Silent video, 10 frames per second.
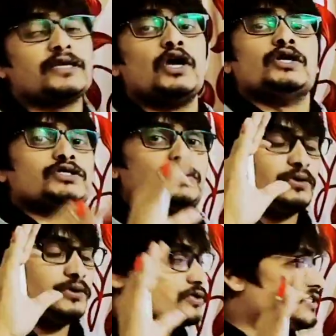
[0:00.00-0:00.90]
So,
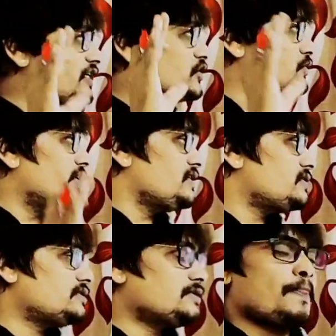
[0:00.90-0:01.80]
dear
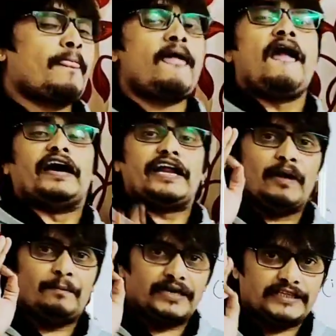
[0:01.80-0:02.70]
students,
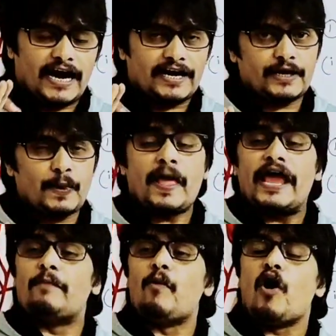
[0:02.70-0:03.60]
remember that
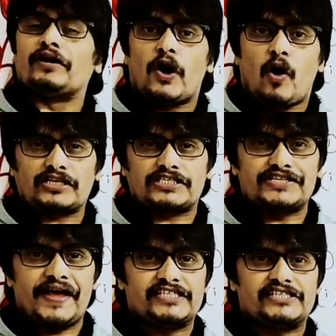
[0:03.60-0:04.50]
among the
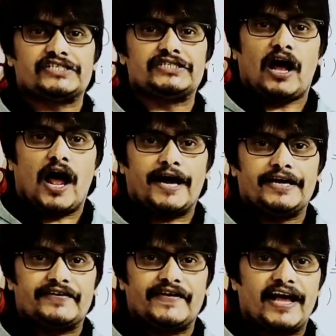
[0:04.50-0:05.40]
oxidation and
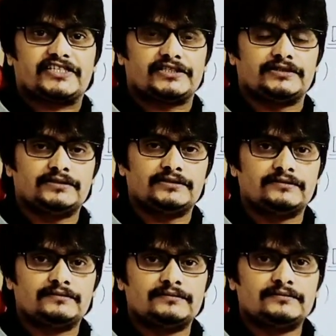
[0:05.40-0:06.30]
reduction,
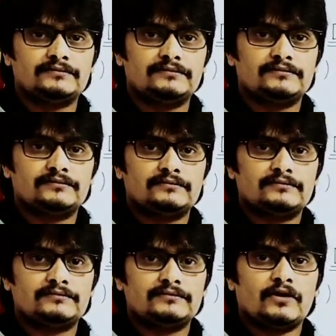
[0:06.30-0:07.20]

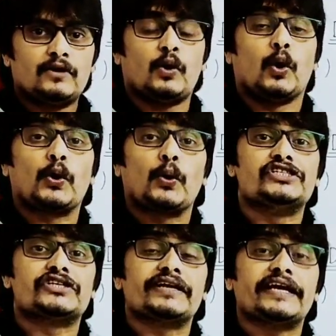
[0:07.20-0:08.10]

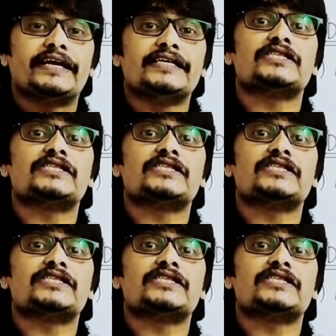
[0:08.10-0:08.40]
corrosion is